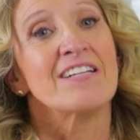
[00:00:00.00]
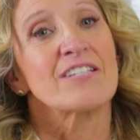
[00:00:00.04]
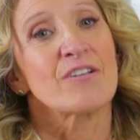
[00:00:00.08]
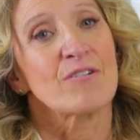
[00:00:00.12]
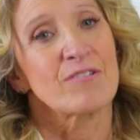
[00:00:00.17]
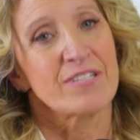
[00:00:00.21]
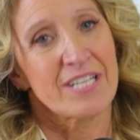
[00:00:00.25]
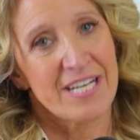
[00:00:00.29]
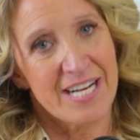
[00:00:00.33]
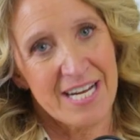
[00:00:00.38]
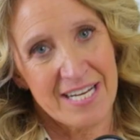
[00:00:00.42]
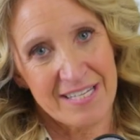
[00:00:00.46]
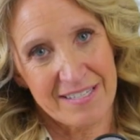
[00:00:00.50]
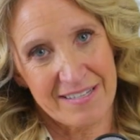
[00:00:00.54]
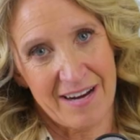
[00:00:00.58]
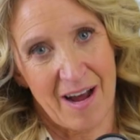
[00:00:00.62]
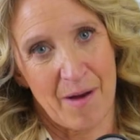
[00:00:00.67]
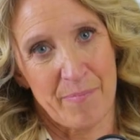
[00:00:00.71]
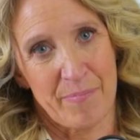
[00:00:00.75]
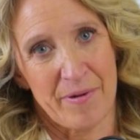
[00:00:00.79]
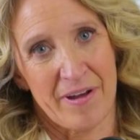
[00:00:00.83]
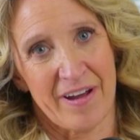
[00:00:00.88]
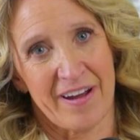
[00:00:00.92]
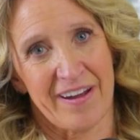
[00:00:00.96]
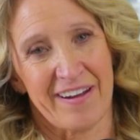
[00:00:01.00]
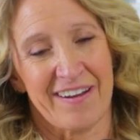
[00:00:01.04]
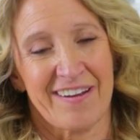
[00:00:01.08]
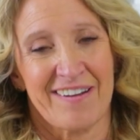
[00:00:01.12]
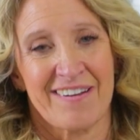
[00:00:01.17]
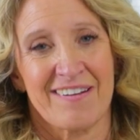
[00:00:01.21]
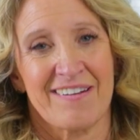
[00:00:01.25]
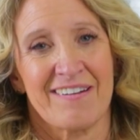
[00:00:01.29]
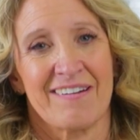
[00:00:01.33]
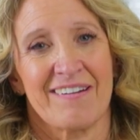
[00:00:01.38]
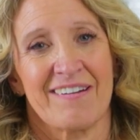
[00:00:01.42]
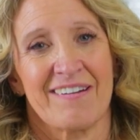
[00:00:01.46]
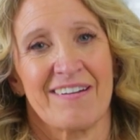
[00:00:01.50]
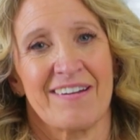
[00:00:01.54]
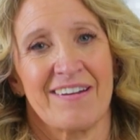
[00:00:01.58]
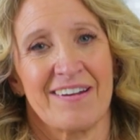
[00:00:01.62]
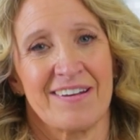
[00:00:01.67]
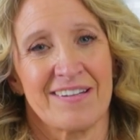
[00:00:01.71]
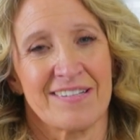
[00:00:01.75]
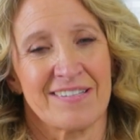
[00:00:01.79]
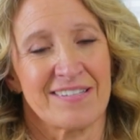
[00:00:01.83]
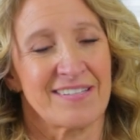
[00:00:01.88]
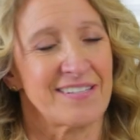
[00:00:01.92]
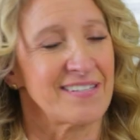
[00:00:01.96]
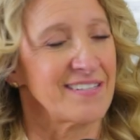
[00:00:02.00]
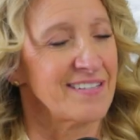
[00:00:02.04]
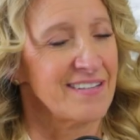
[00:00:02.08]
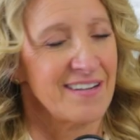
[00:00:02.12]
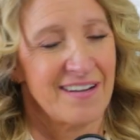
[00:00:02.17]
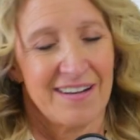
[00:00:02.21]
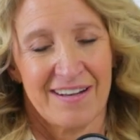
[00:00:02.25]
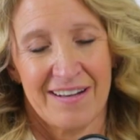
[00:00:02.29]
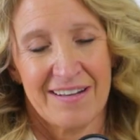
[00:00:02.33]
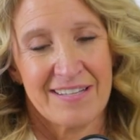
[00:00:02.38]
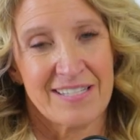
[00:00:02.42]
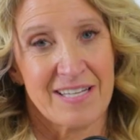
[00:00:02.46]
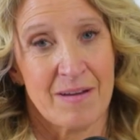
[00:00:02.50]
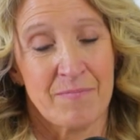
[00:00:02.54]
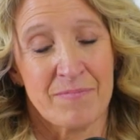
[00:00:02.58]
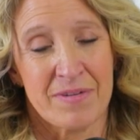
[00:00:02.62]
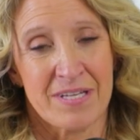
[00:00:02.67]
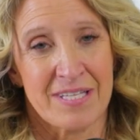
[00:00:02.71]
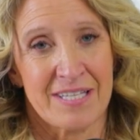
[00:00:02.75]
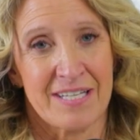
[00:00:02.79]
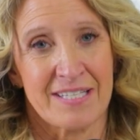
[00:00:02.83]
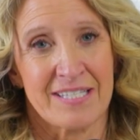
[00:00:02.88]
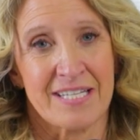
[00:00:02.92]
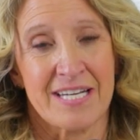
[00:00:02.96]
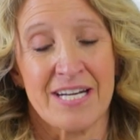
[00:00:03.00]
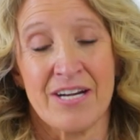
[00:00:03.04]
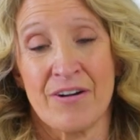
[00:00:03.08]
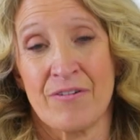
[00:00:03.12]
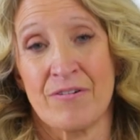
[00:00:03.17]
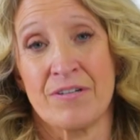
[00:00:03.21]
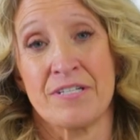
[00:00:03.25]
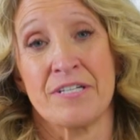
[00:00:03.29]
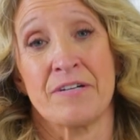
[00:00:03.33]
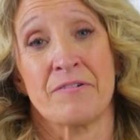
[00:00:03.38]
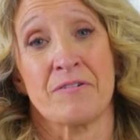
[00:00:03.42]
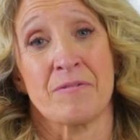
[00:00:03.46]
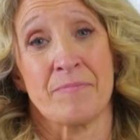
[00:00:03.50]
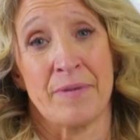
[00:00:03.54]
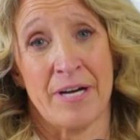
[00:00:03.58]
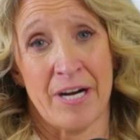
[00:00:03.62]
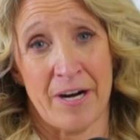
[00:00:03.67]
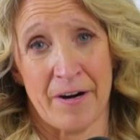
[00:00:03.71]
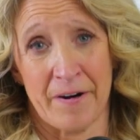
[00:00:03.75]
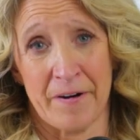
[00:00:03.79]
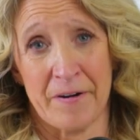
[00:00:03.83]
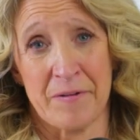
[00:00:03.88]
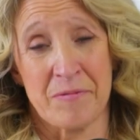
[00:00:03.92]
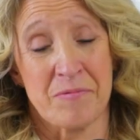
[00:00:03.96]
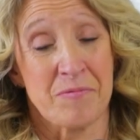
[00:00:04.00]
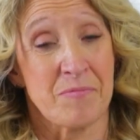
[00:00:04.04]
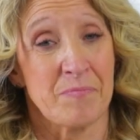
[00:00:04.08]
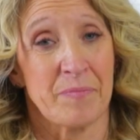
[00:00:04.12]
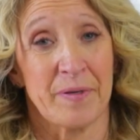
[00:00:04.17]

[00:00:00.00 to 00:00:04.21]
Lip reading: So today's topic is something that's near and dear to my heart,